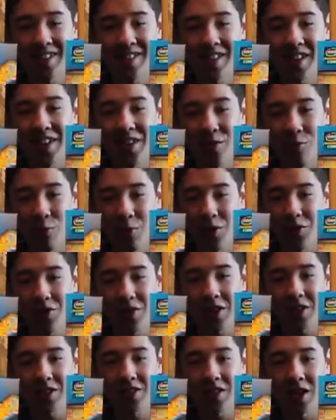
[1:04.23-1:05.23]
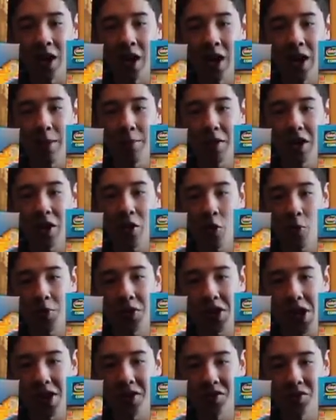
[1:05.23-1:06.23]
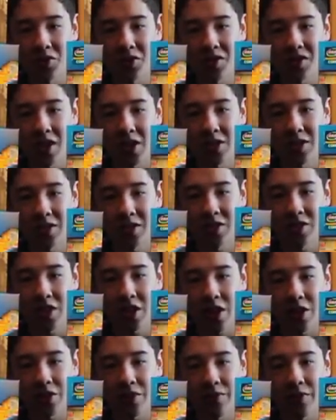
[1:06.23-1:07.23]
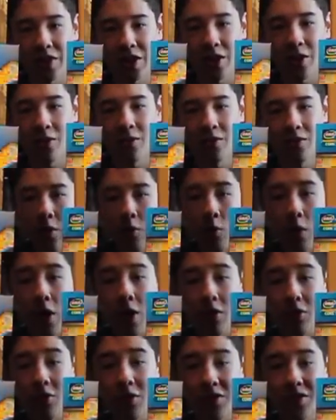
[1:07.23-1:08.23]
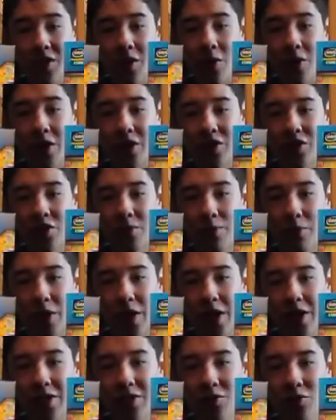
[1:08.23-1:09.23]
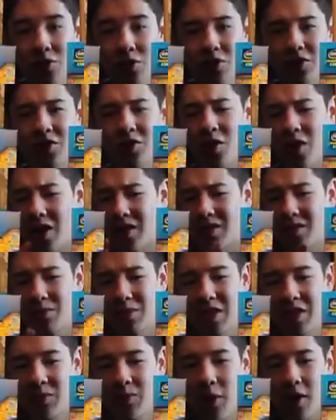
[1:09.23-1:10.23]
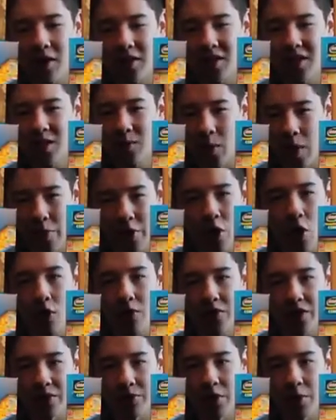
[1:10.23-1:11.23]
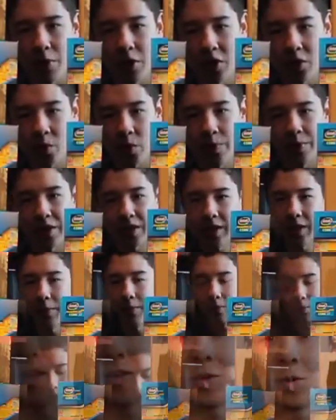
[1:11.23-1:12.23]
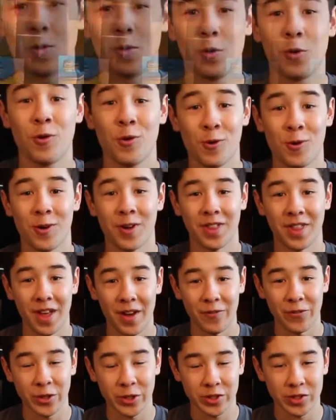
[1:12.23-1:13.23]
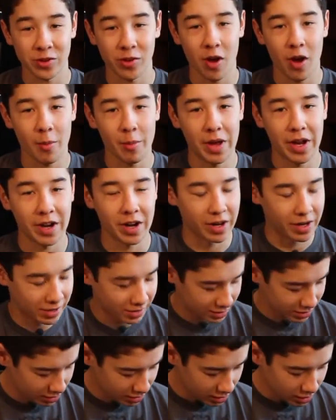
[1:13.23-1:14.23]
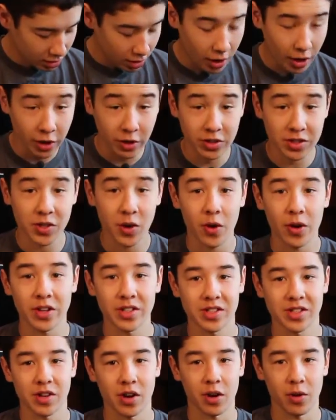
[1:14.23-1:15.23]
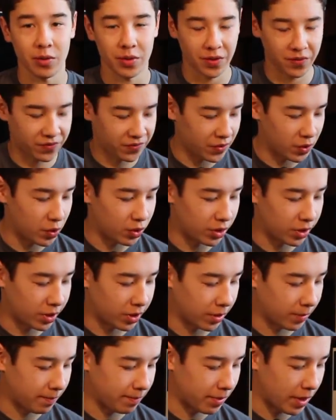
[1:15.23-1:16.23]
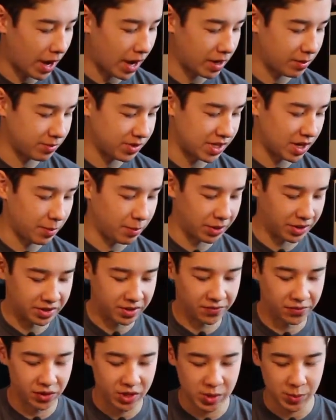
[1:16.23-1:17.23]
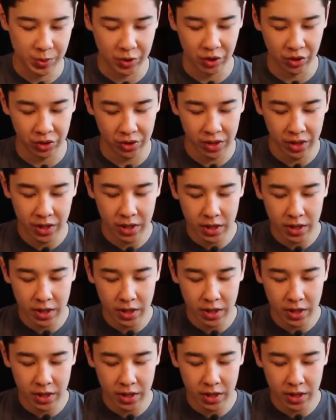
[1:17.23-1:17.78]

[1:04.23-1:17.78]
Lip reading: is I had a really good time, and I hope you guys are excited to check out the video. Well, let's go ahead and jump right into it. Let's clear out some of these boxes, maybe go over some of the parts we picked up. Whew, that feels a lot better. All right, let's go ahead and start out with a few of the items that I picked up for this build.